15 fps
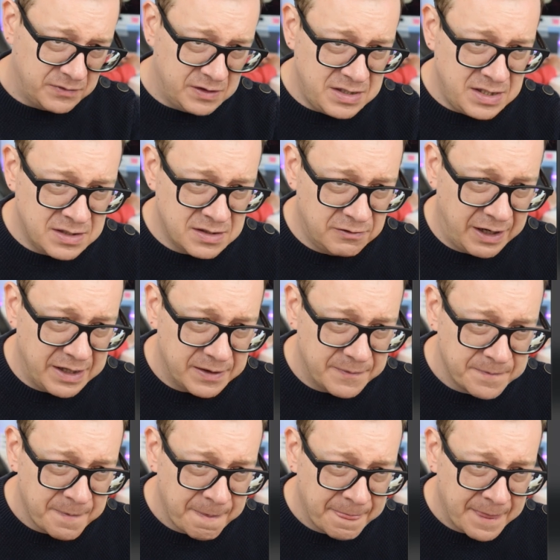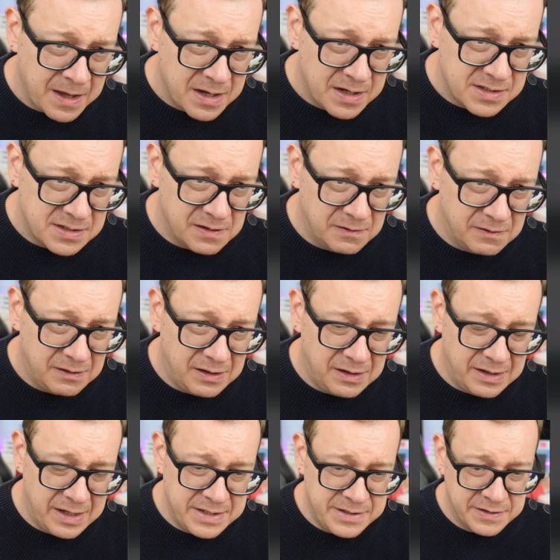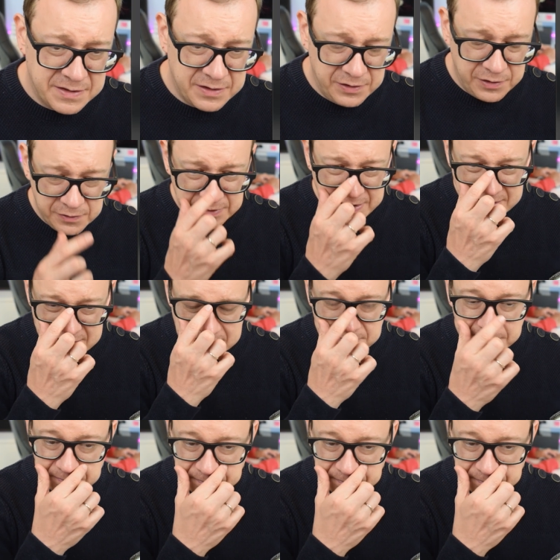This is great. So let's just do this.